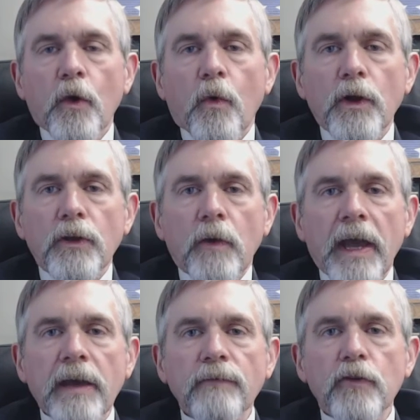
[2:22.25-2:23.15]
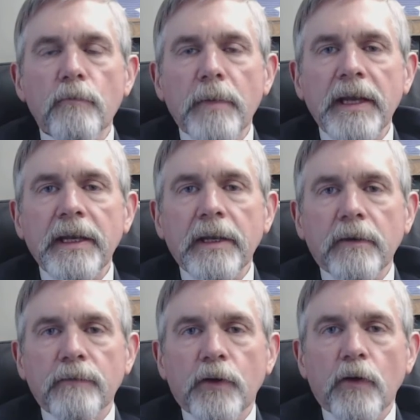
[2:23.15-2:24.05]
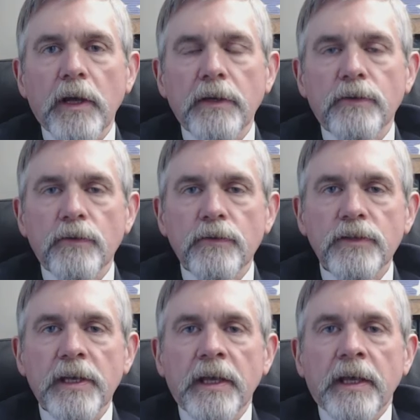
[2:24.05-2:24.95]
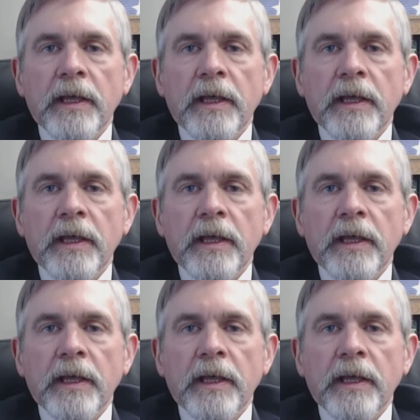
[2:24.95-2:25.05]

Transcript: When you have your meeting of creditors,